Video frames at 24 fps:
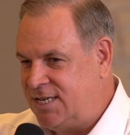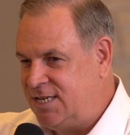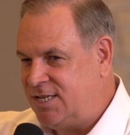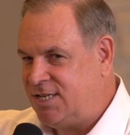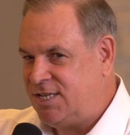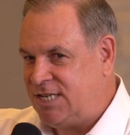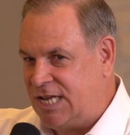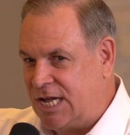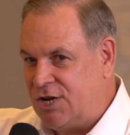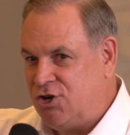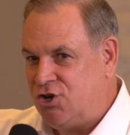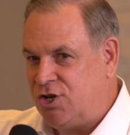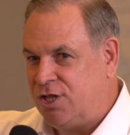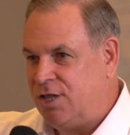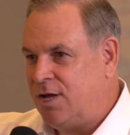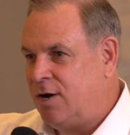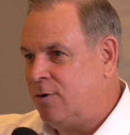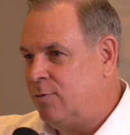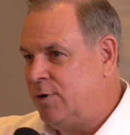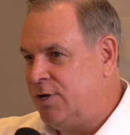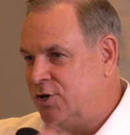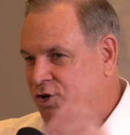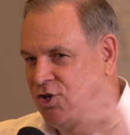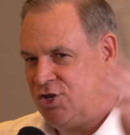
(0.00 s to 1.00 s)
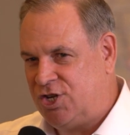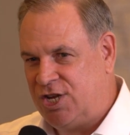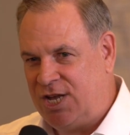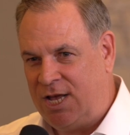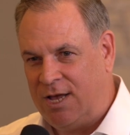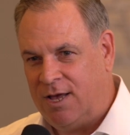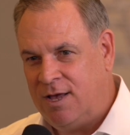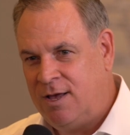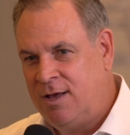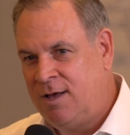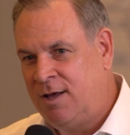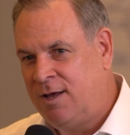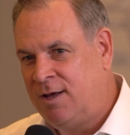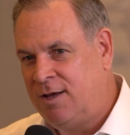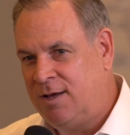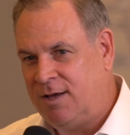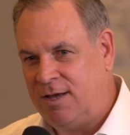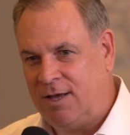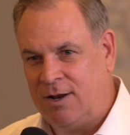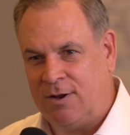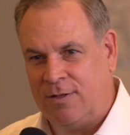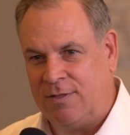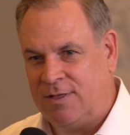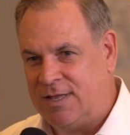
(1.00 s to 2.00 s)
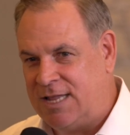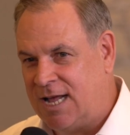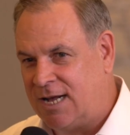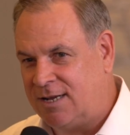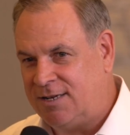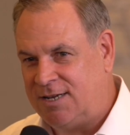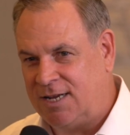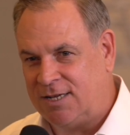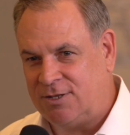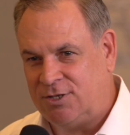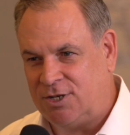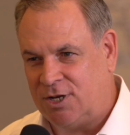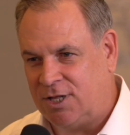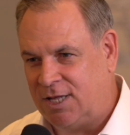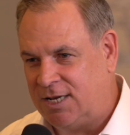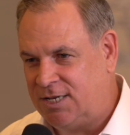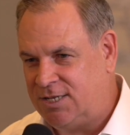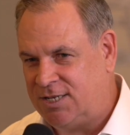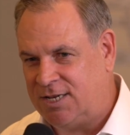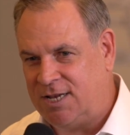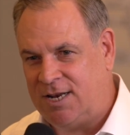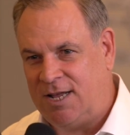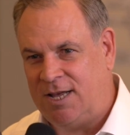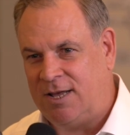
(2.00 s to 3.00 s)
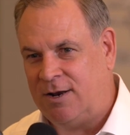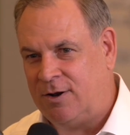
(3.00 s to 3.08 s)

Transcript: station there, where you see downtown Salt Lake City,